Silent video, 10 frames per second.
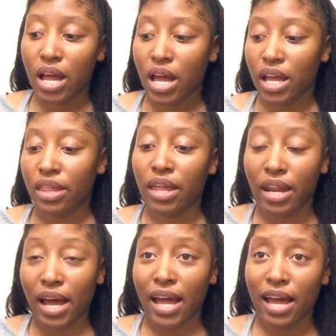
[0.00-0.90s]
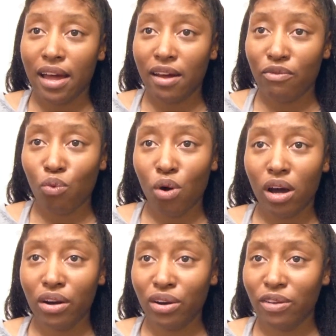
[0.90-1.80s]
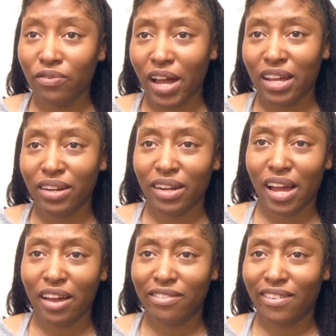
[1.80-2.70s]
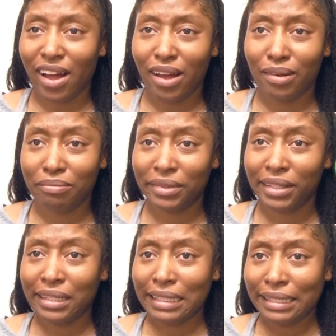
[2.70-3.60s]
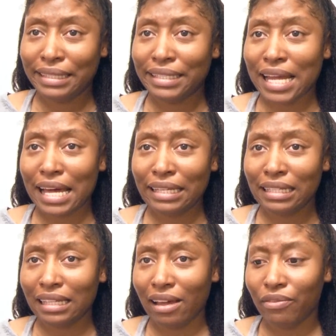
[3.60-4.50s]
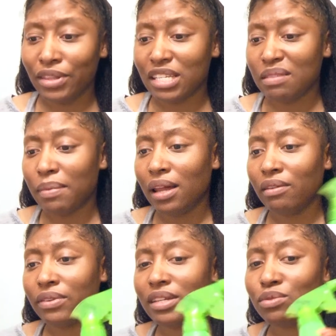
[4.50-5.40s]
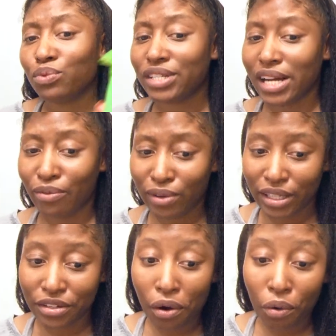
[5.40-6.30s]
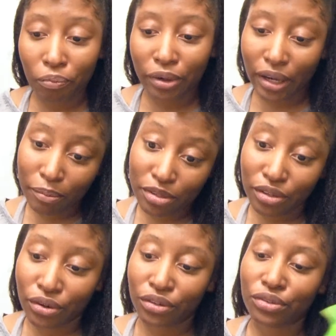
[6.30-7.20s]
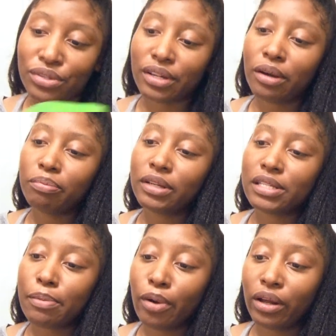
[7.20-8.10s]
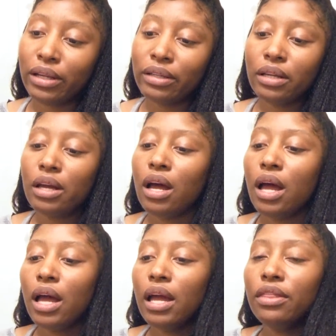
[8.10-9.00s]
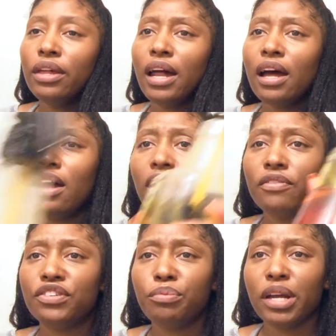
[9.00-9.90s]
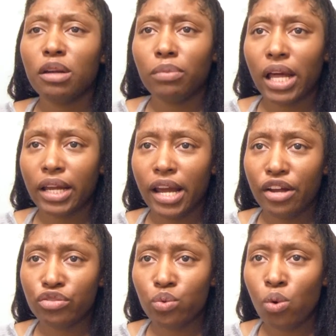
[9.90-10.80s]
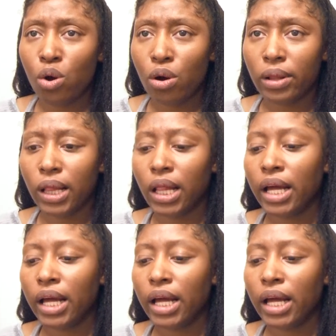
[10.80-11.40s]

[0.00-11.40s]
And then I have water if I'm not loving the smell of this, which I really don't, but I'm still going to use it up because I bought it. And then I have Jamaican black castor oil.